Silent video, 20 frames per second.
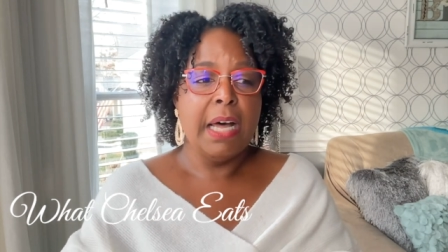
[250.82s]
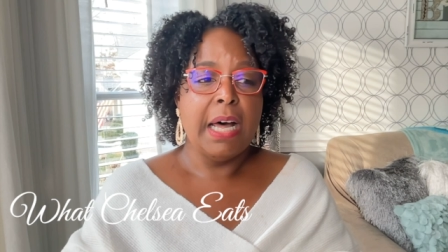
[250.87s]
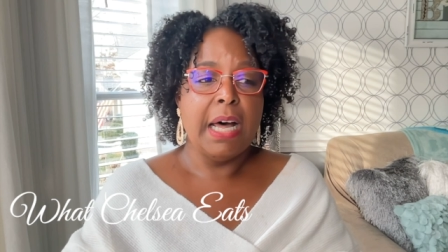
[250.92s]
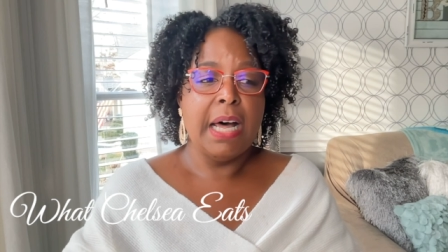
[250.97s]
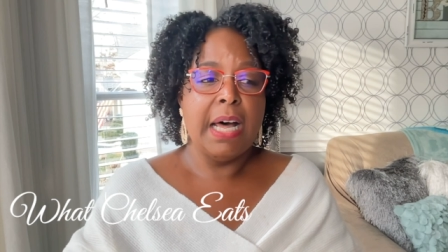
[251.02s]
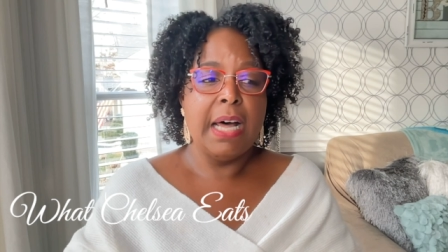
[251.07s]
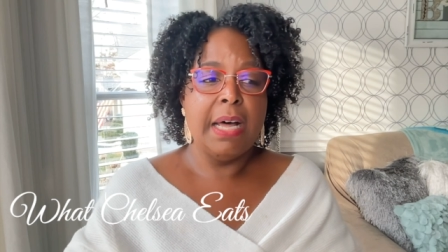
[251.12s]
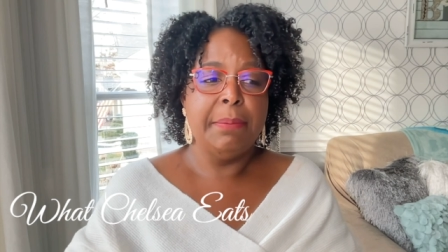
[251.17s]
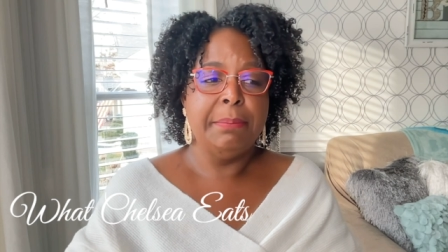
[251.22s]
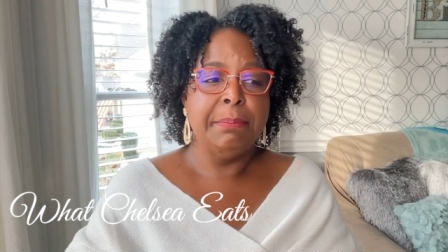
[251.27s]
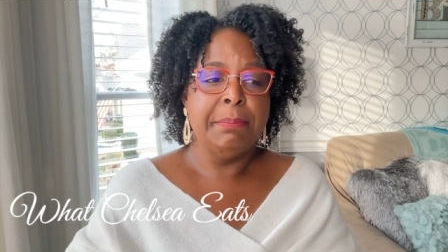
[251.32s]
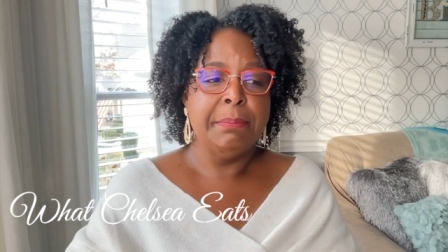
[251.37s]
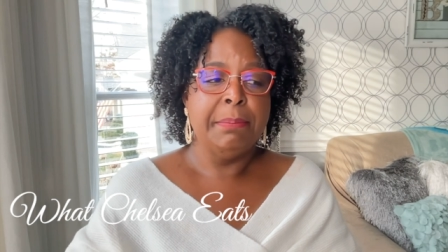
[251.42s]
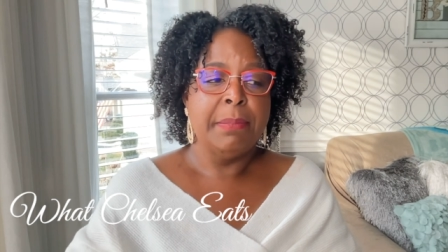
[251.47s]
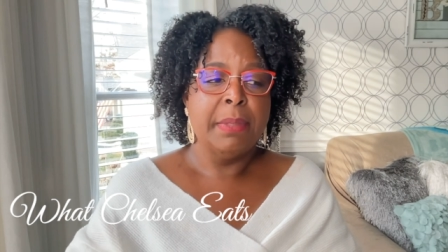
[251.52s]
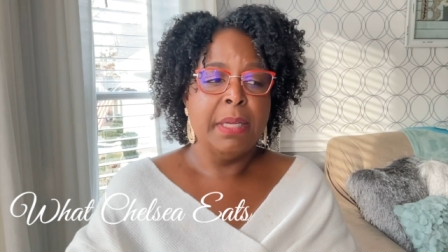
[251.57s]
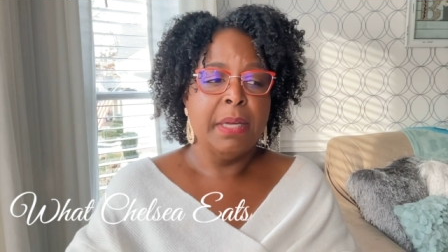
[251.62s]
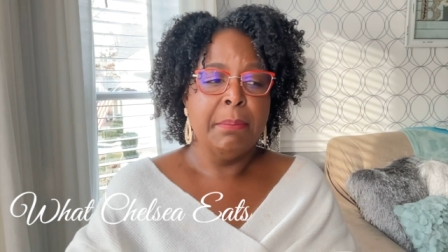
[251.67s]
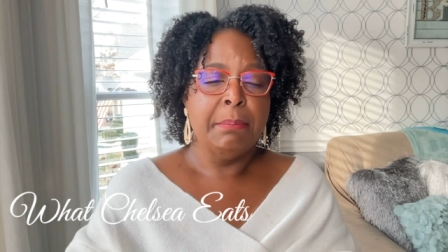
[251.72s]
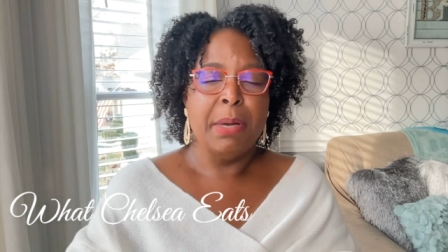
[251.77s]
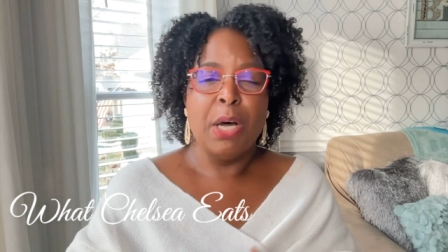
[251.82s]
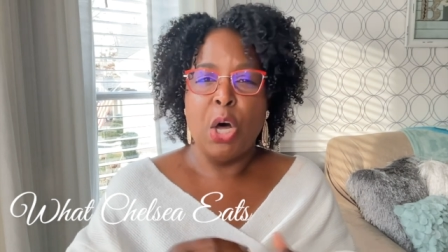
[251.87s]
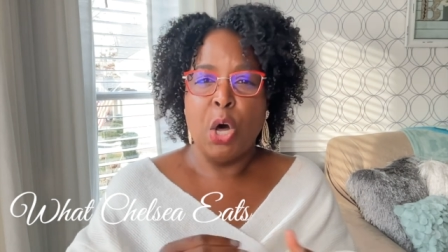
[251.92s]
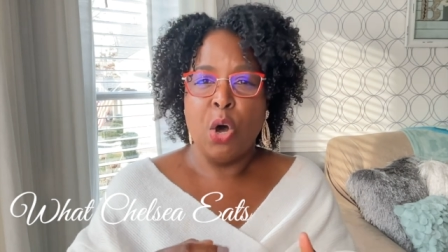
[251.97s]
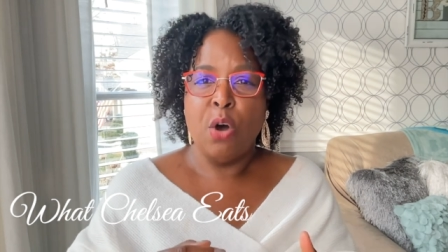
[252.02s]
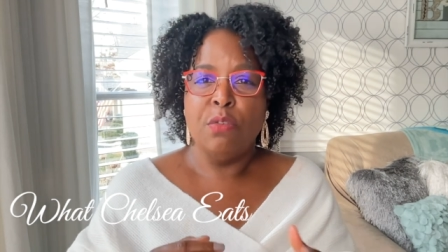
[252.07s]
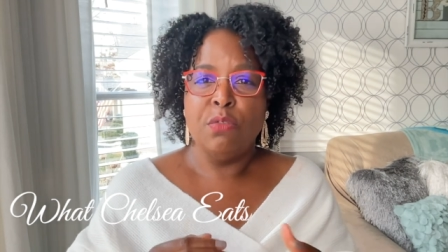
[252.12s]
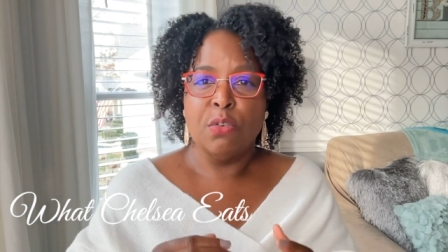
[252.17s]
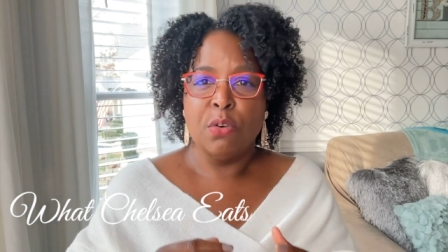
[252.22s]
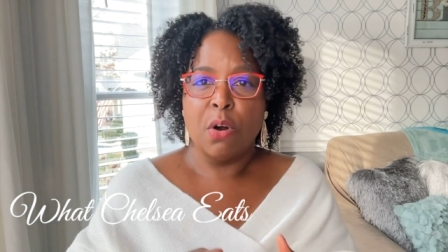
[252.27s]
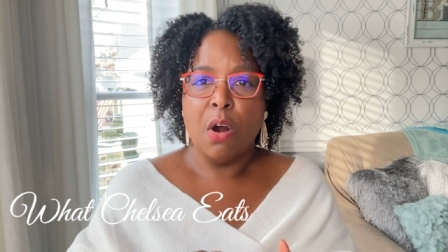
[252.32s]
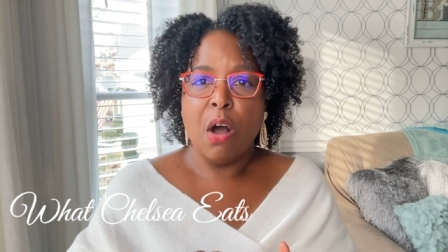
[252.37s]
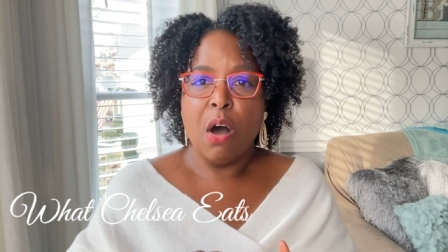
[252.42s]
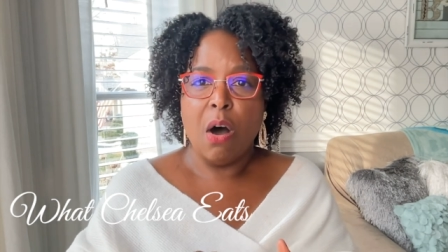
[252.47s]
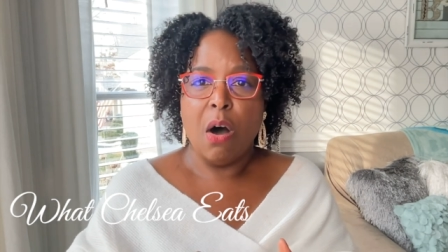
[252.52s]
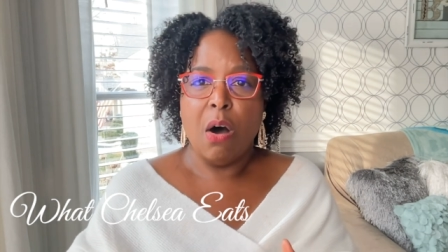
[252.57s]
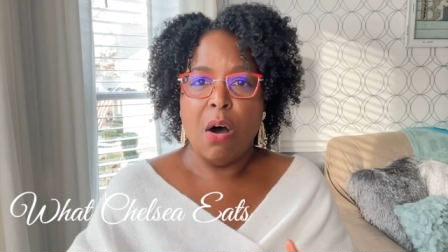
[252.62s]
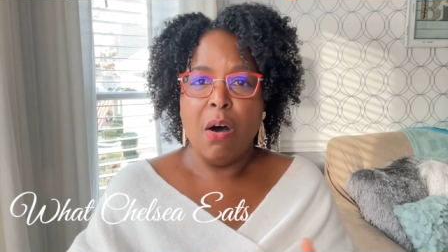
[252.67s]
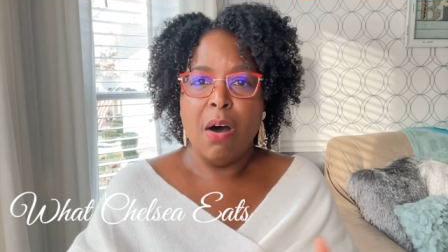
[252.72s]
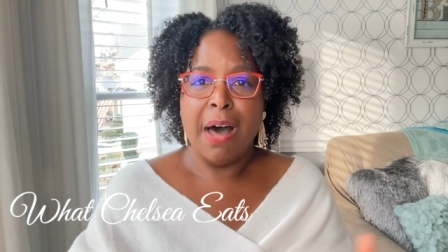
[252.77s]
Um, but
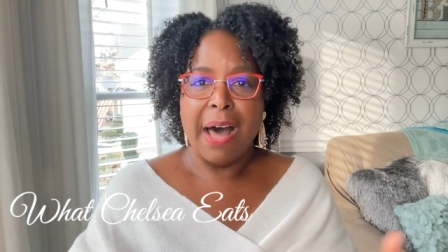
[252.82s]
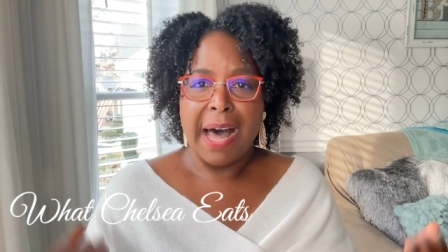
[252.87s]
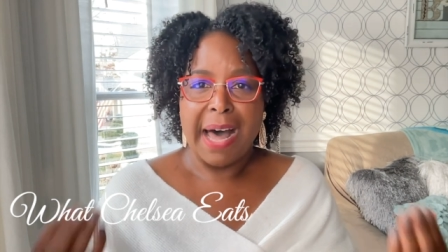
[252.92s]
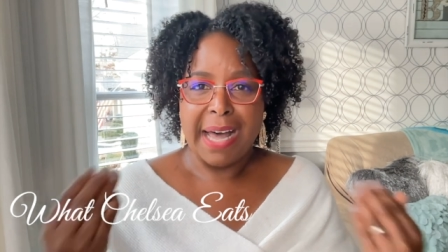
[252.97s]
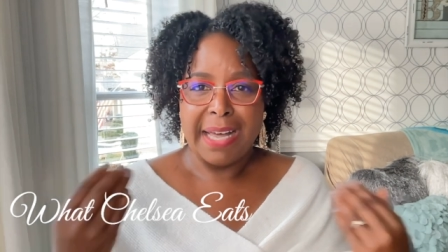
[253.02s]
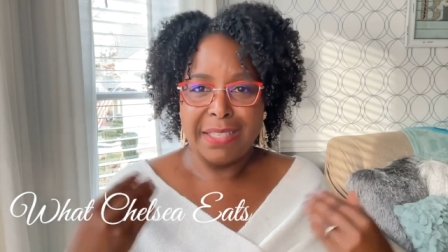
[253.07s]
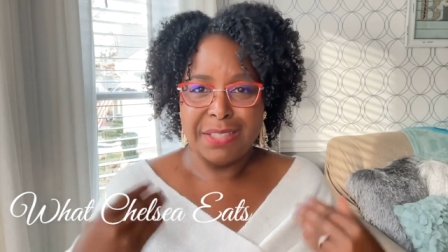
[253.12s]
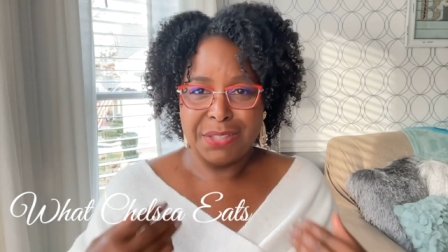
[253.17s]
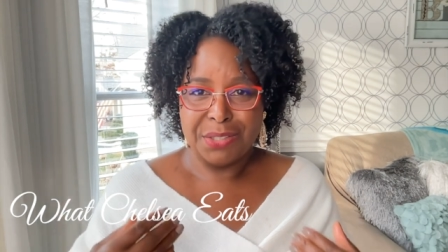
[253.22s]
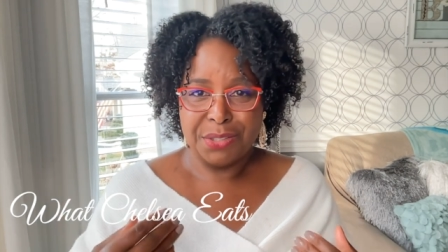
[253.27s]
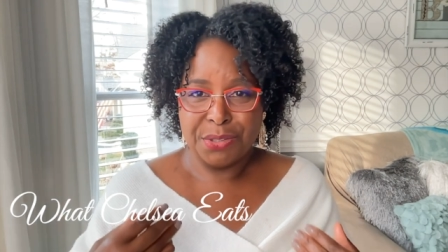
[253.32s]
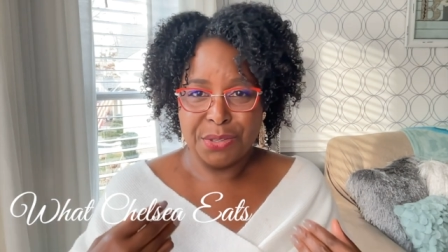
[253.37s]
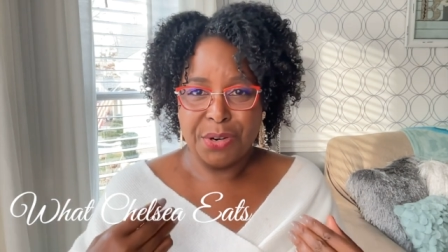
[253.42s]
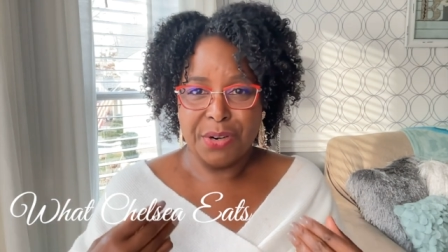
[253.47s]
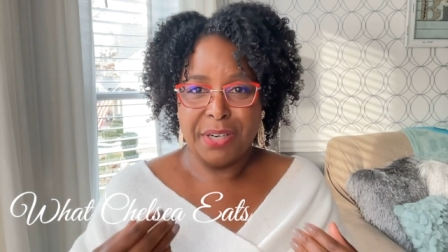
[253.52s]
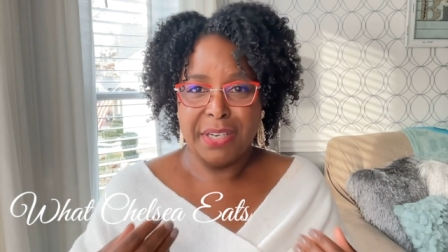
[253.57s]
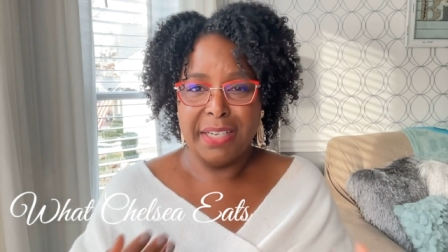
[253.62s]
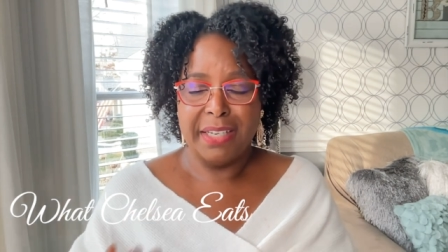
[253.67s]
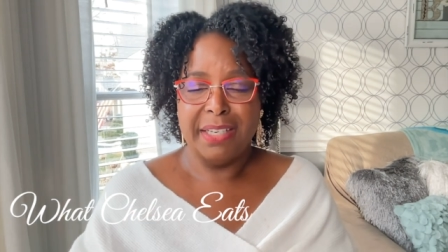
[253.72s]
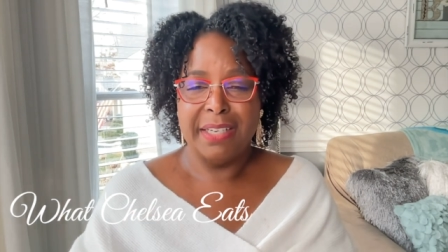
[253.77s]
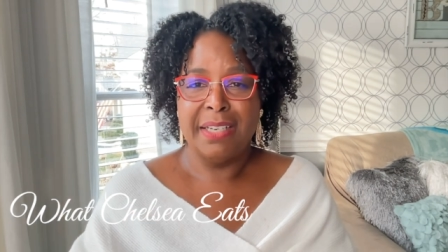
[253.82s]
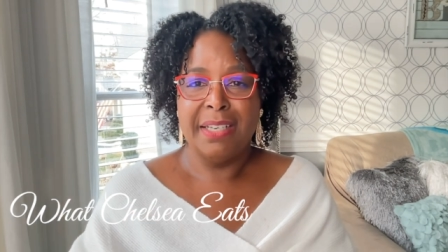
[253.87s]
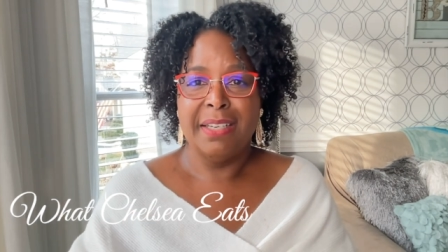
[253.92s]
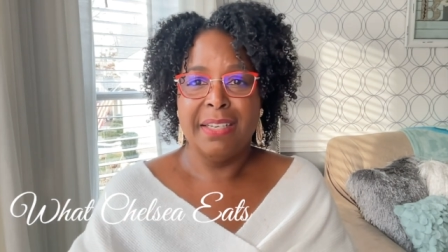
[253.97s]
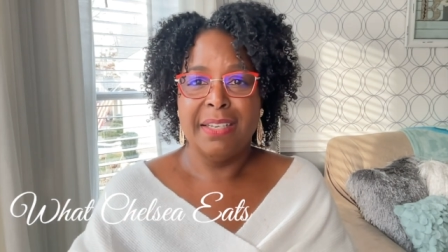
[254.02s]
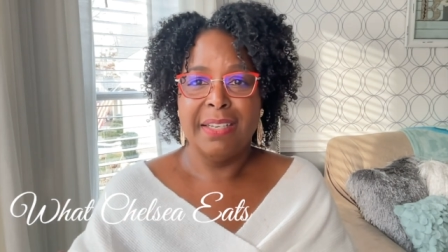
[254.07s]
overall, I started.